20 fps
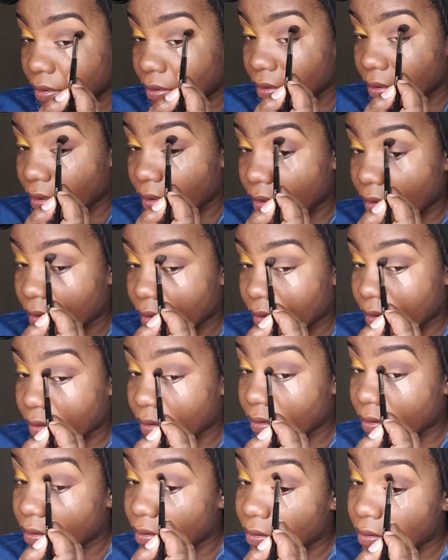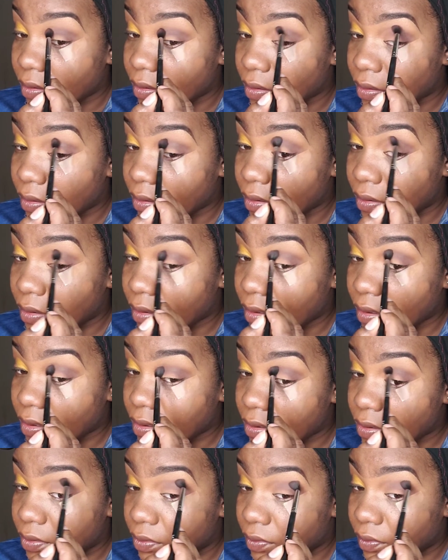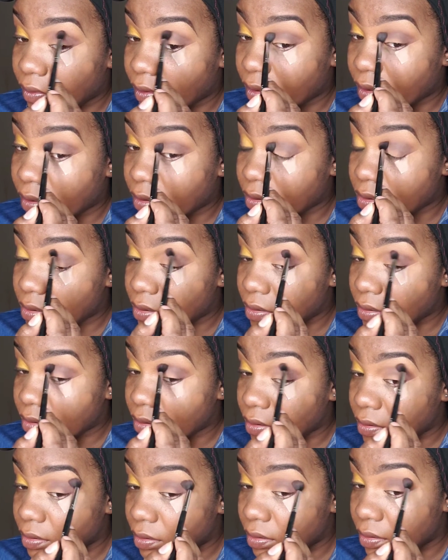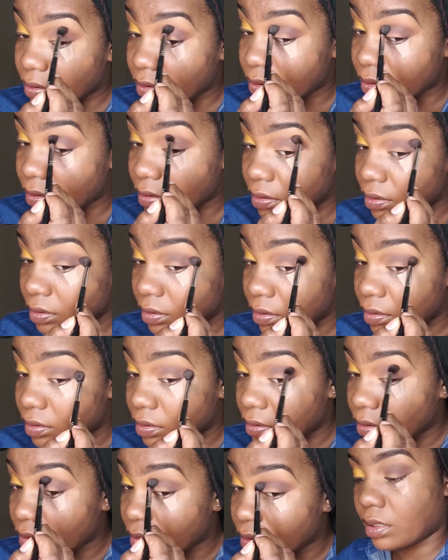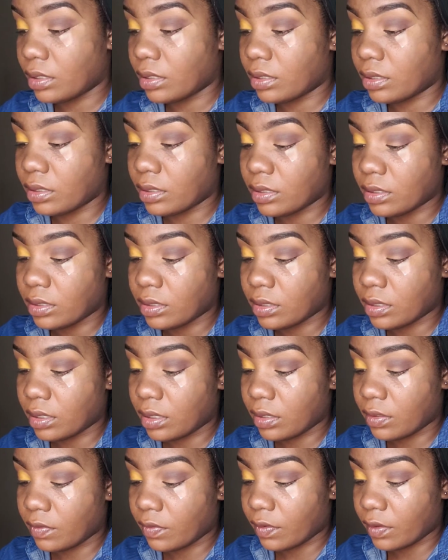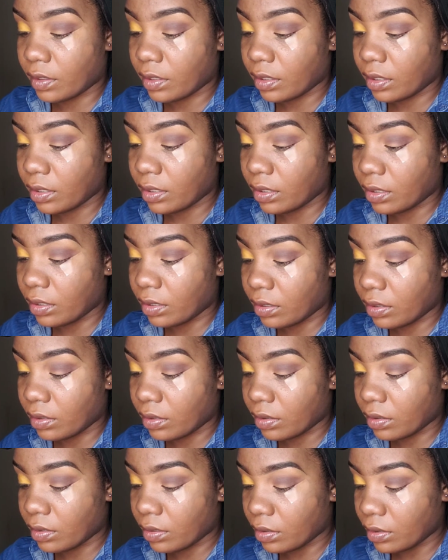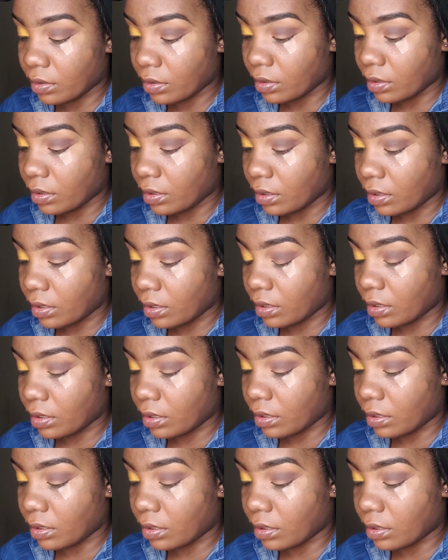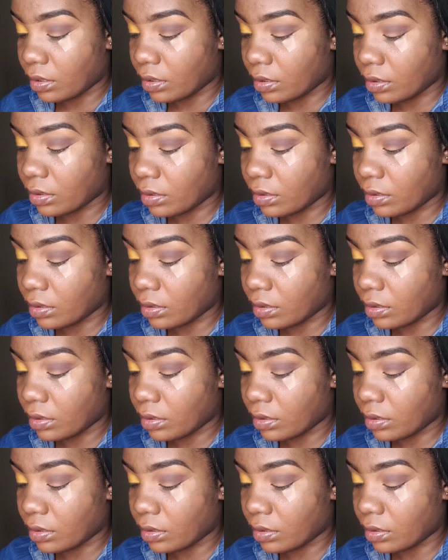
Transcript: yeah, that's great. Take this shade right here and